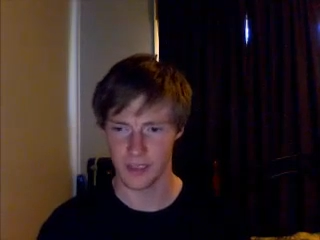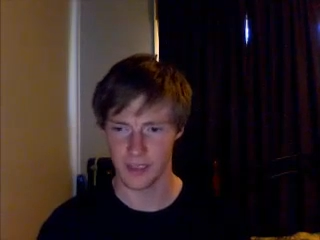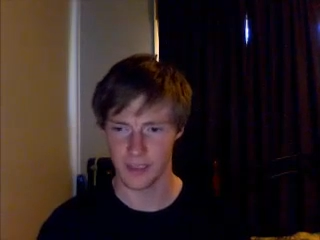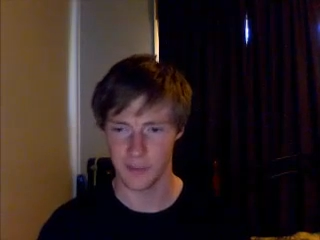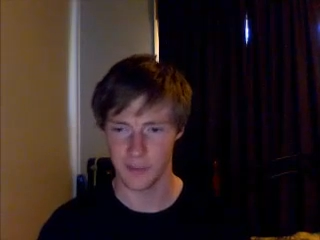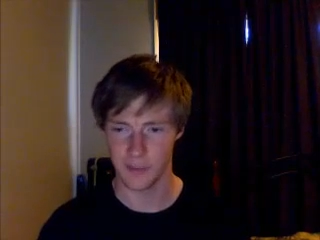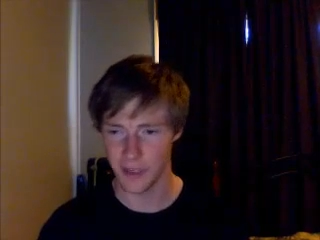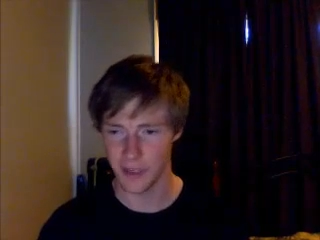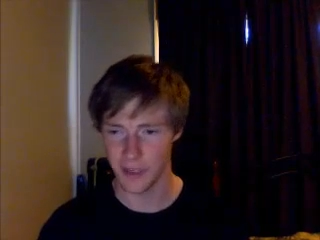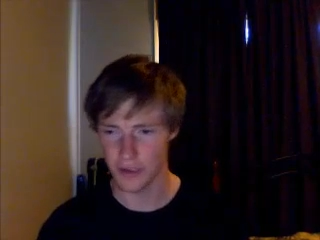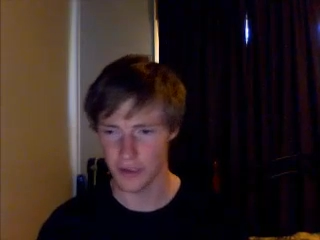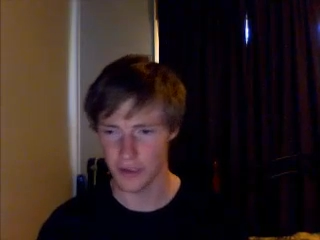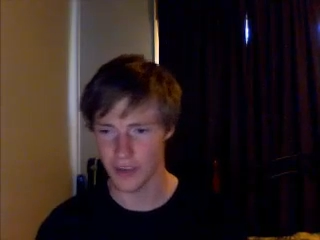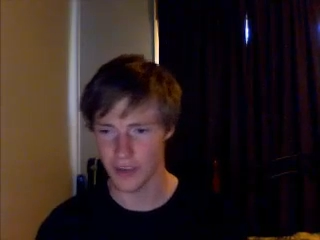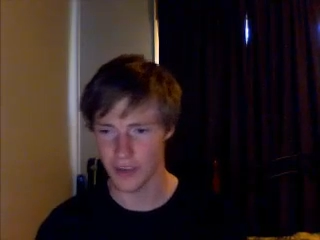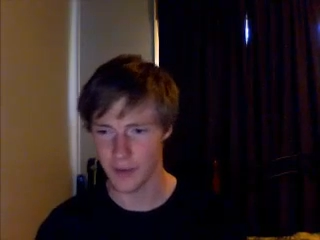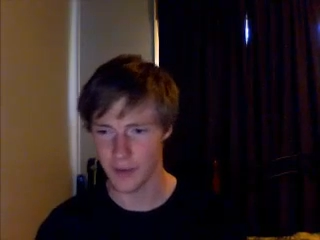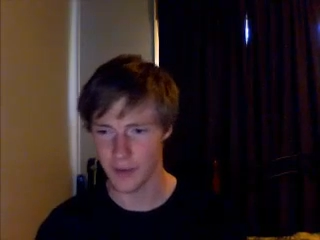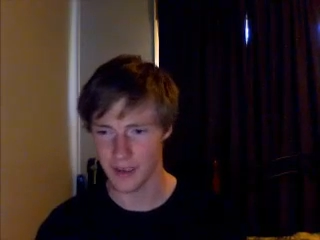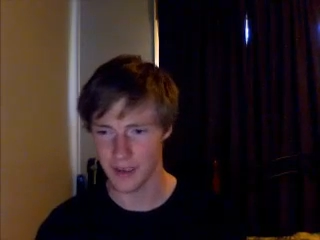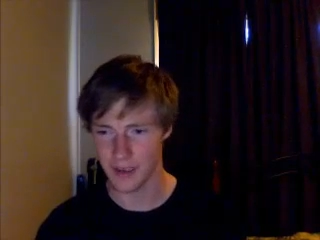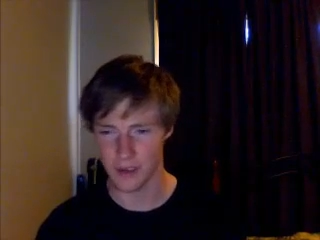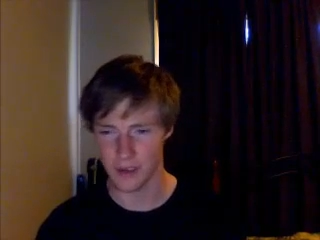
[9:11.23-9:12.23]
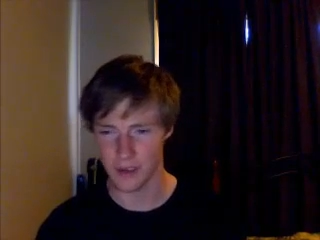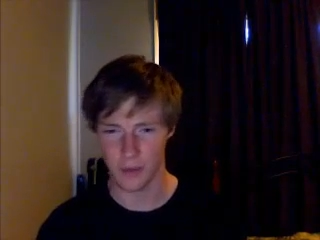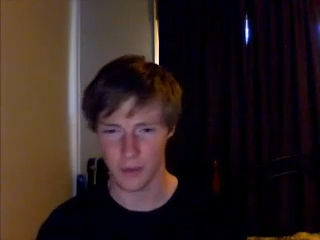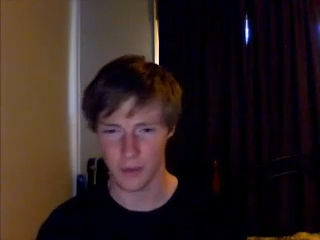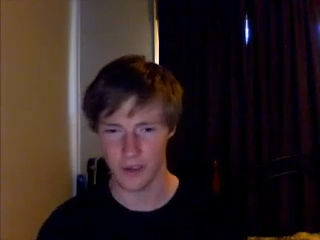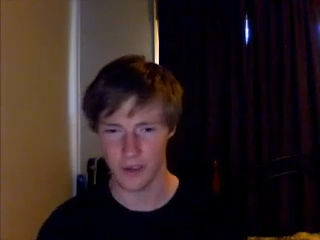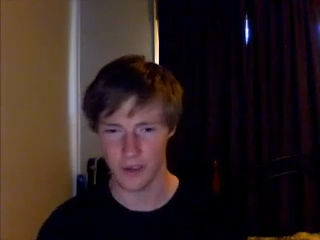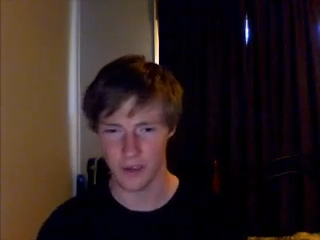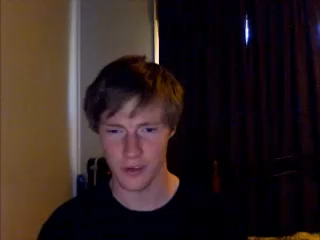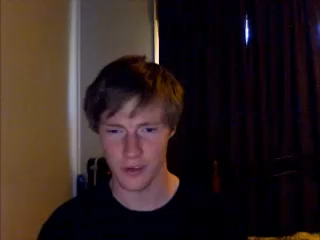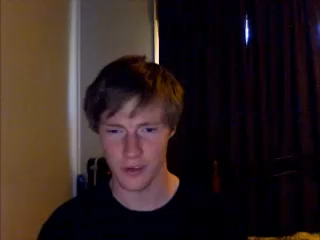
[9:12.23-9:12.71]
The Elimination Chamber
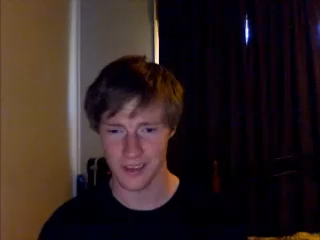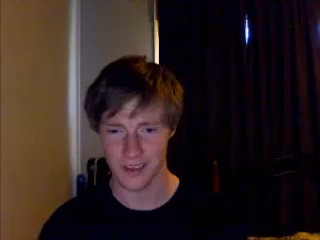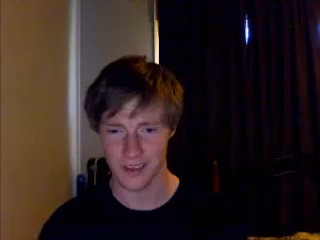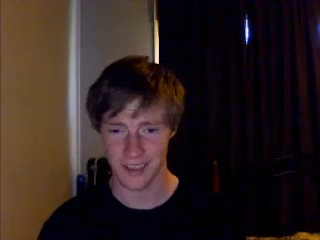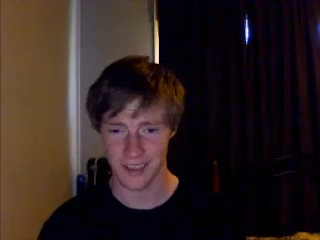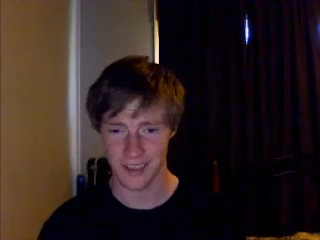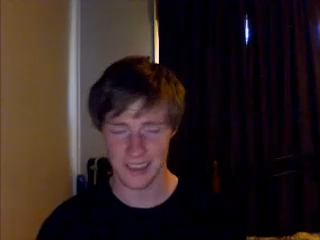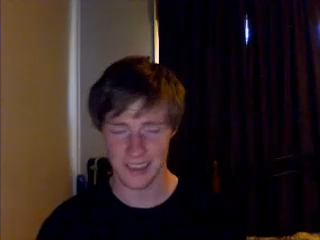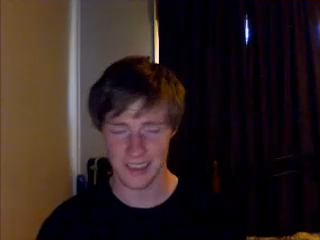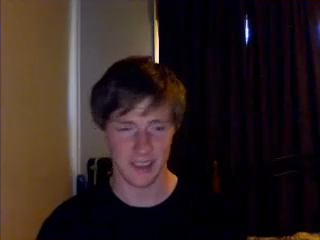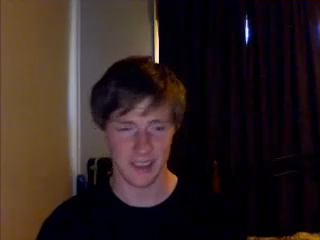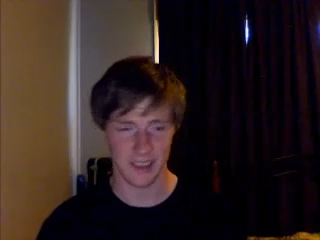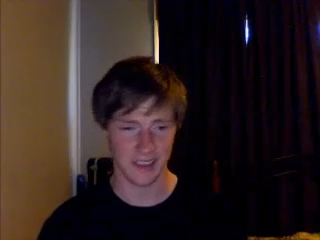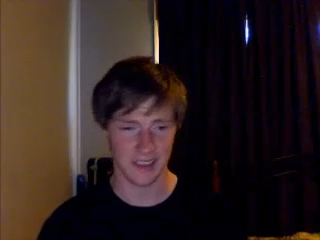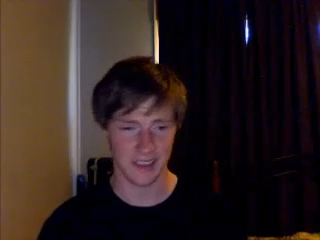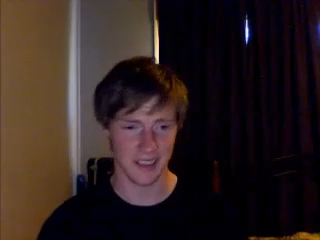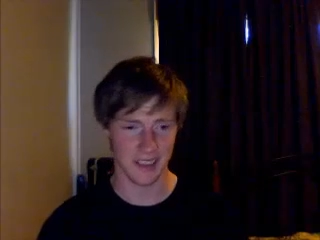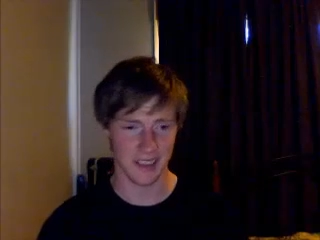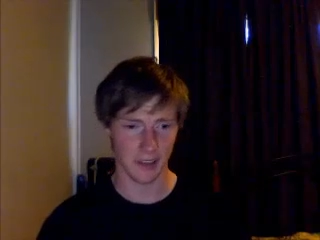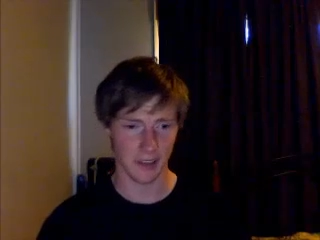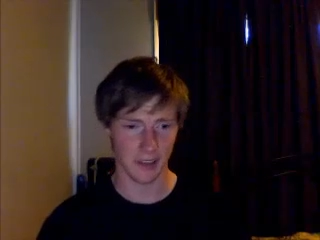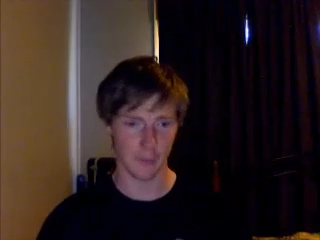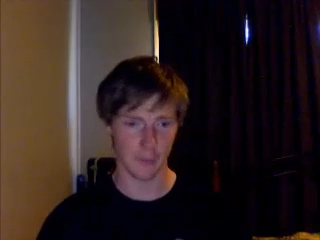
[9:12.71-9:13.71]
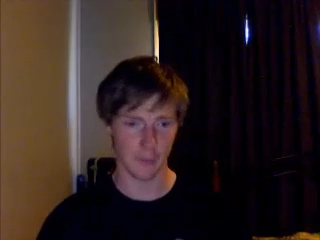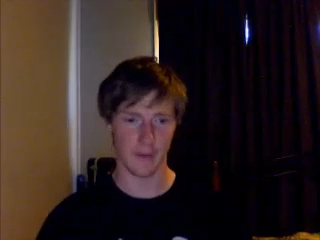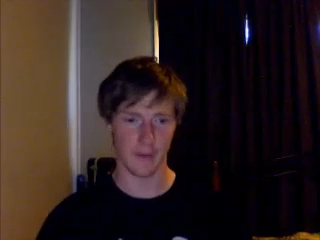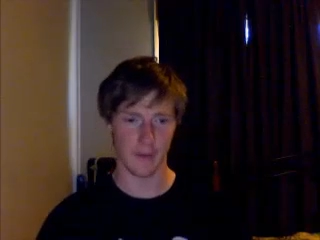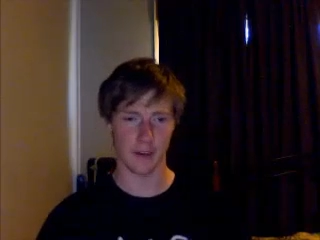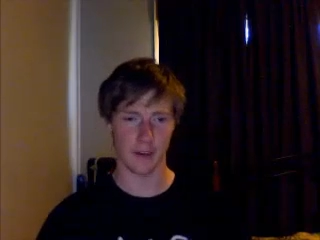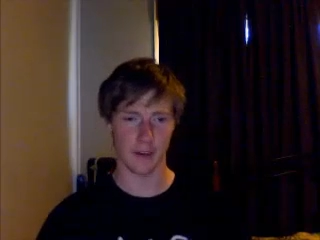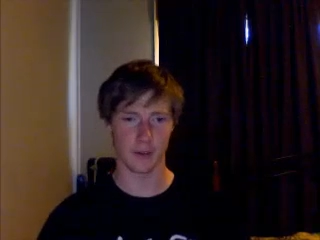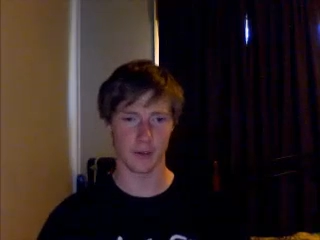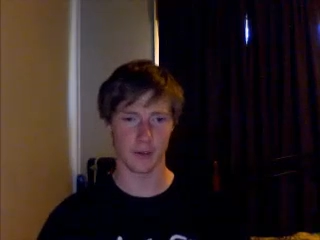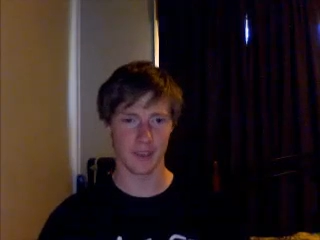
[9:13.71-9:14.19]
hasn't got my interest, and that's the selling
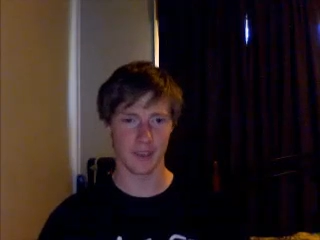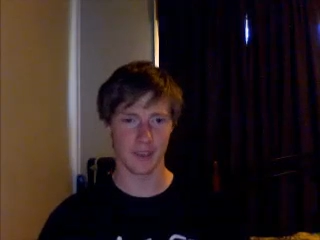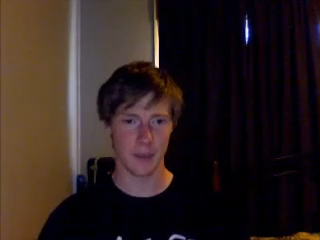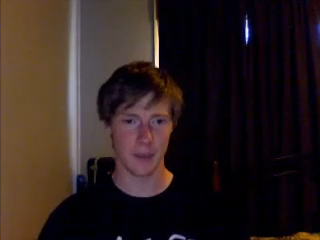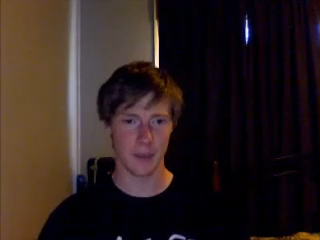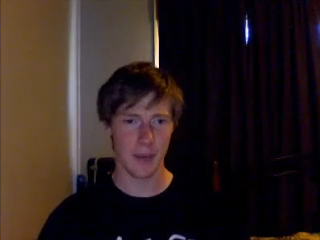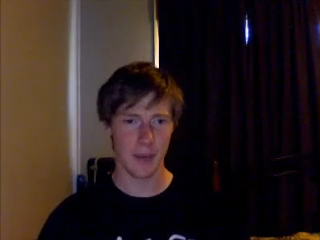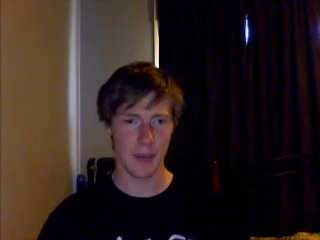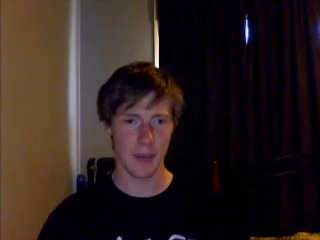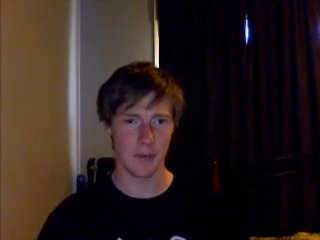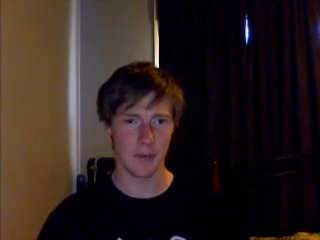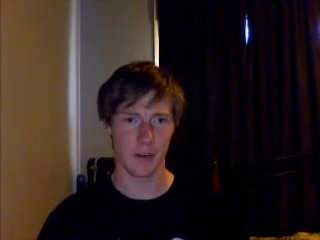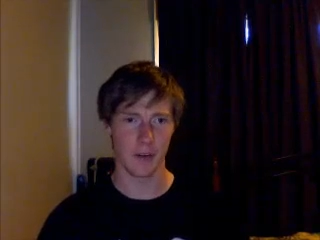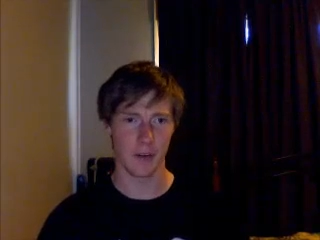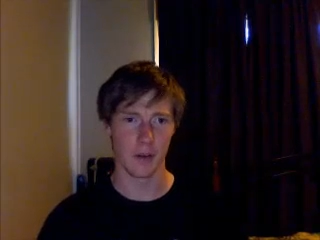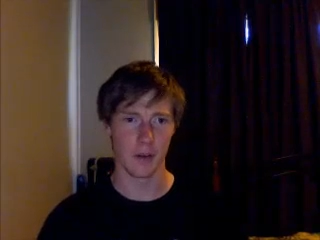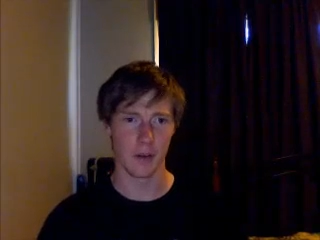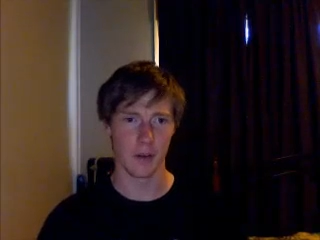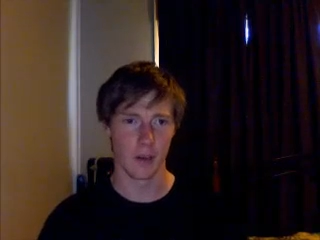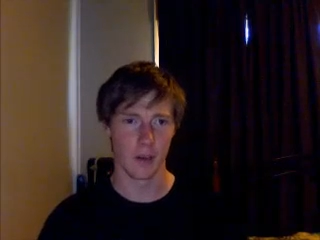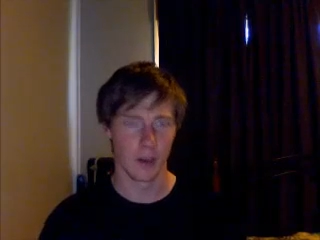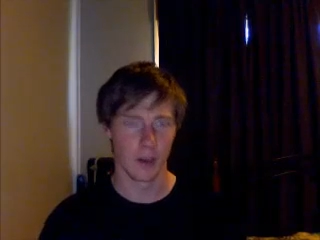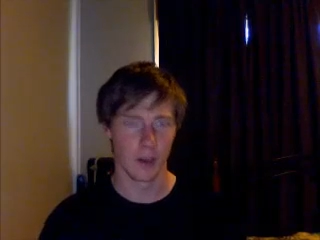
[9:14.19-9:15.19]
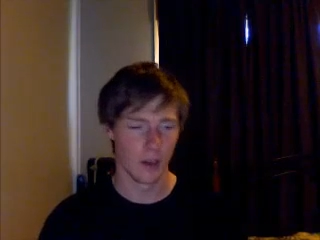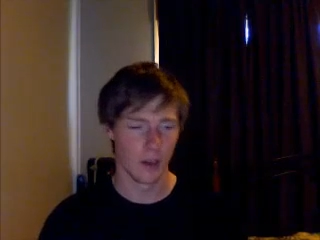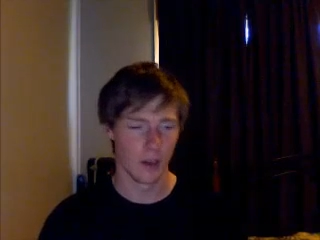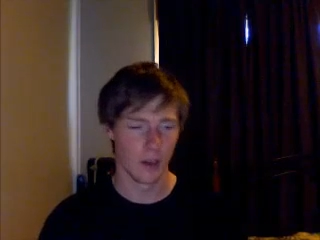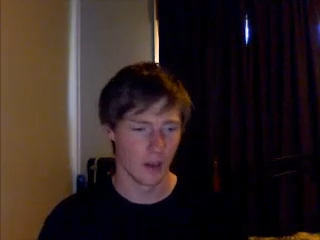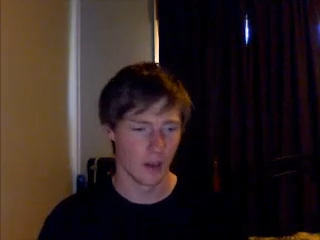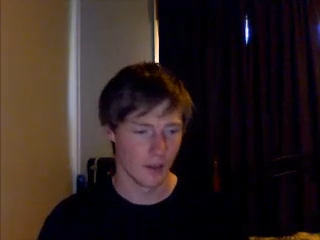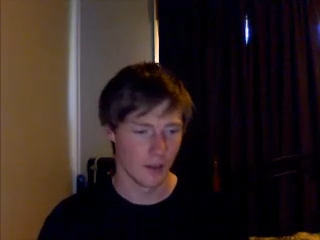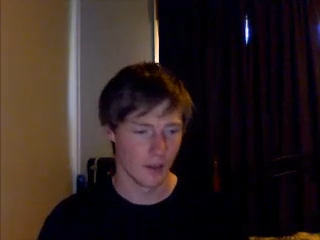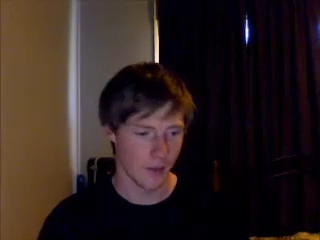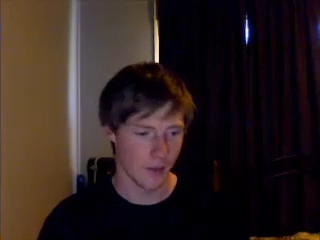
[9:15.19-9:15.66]
factor of this pay-per-view.
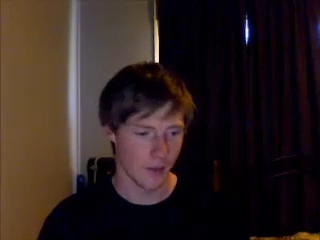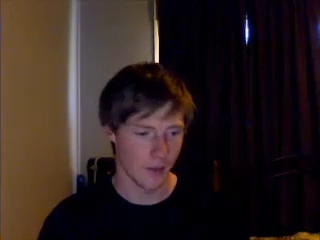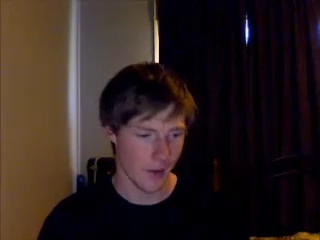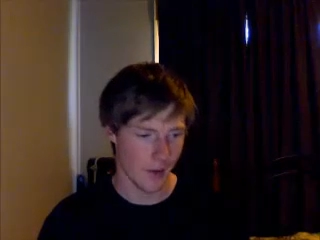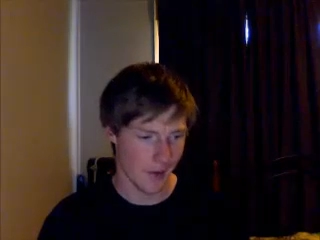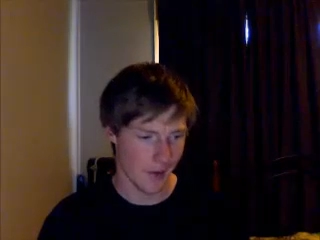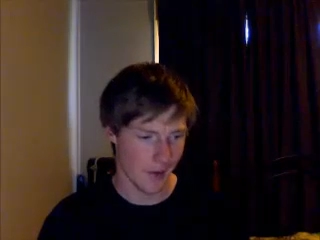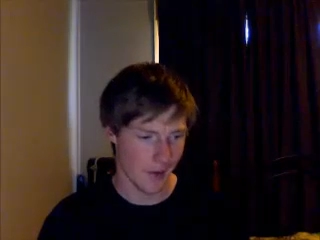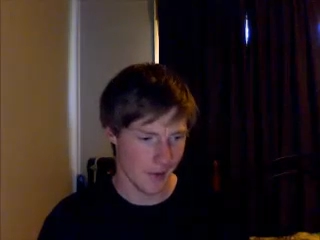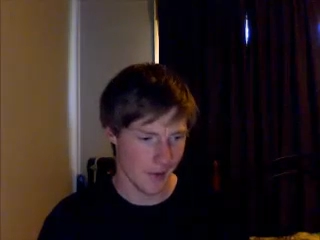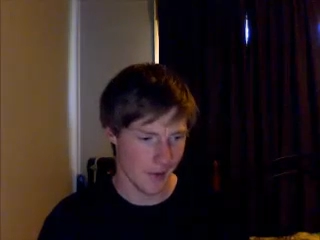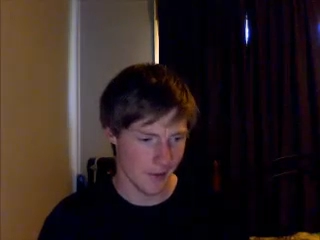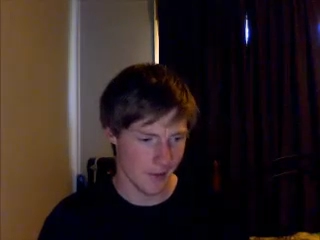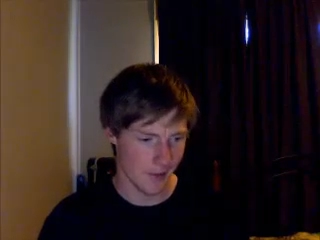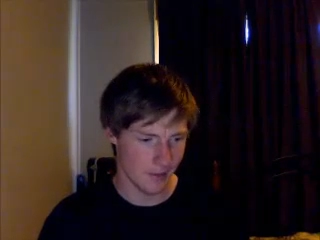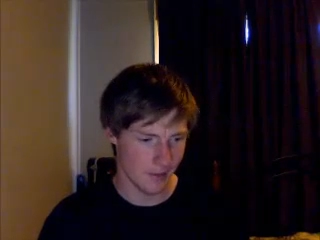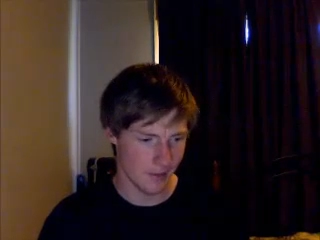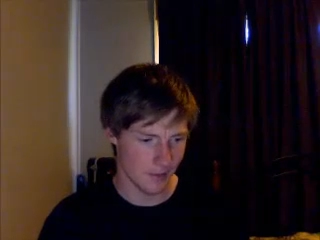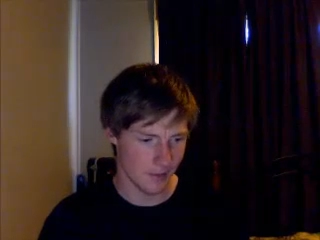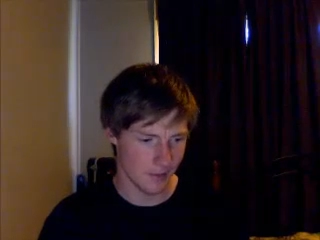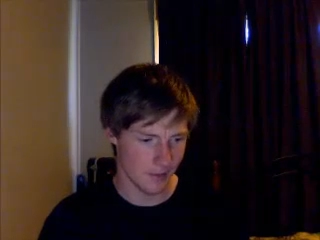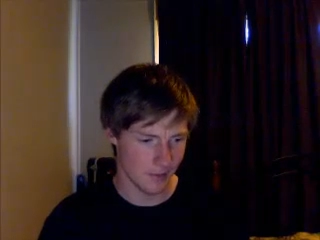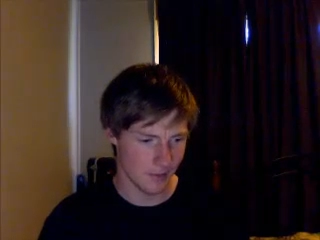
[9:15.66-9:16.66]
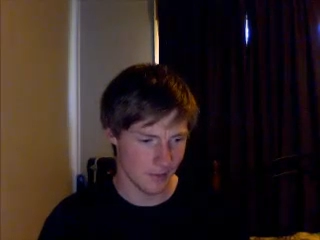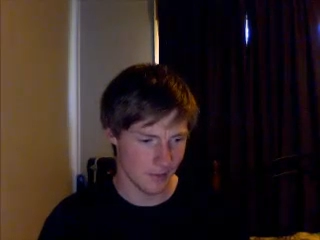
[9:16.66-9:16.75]
So,